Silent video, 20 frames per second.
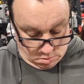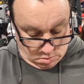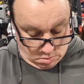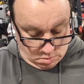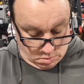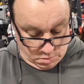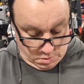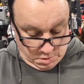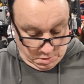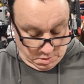
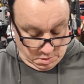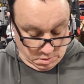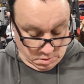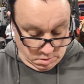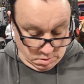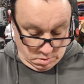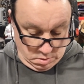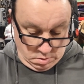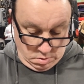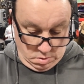what do you call
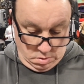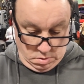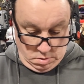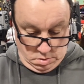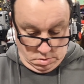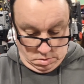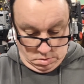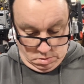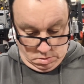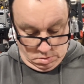it?
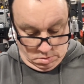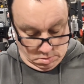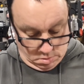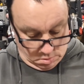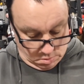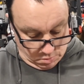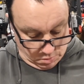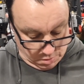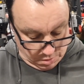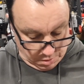
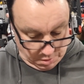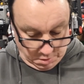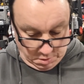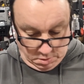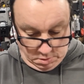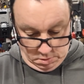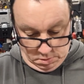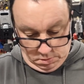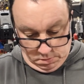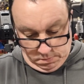Where is it?
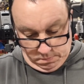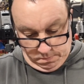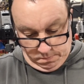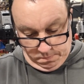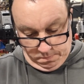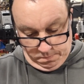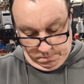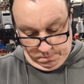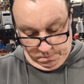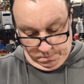
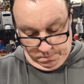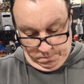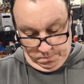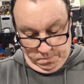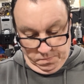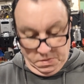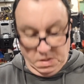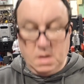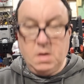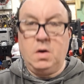
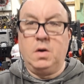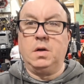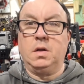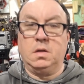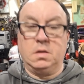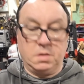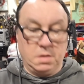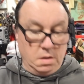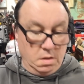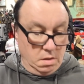Oh,
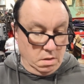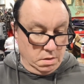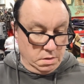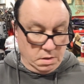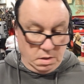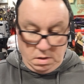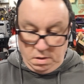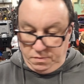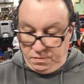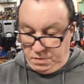see, here's the
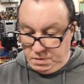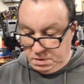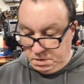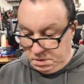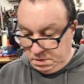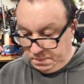difference.